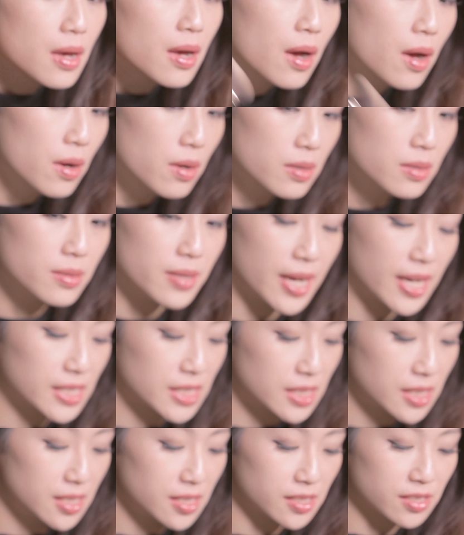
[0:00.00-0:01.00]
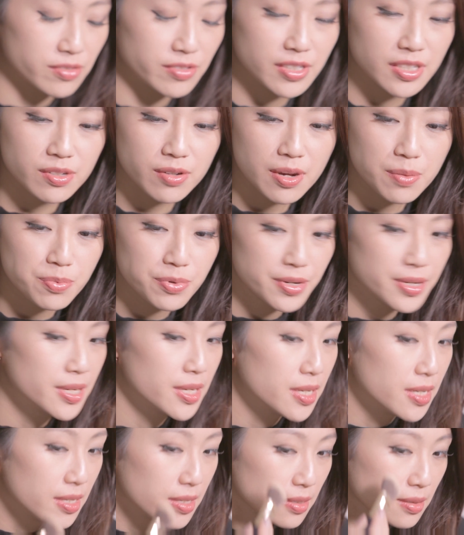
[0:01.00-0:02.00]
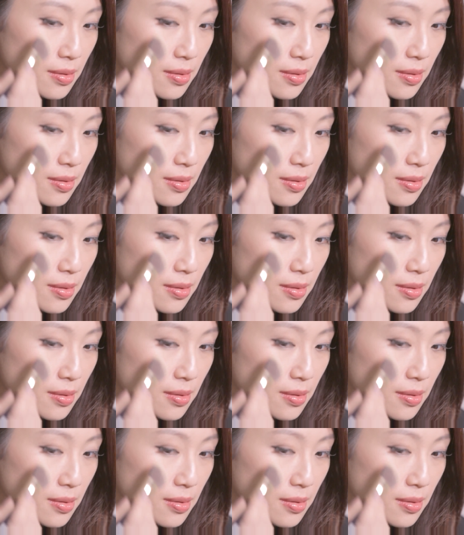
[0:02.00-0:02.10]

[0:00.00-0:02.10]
Oh, actually it's really quite pretty.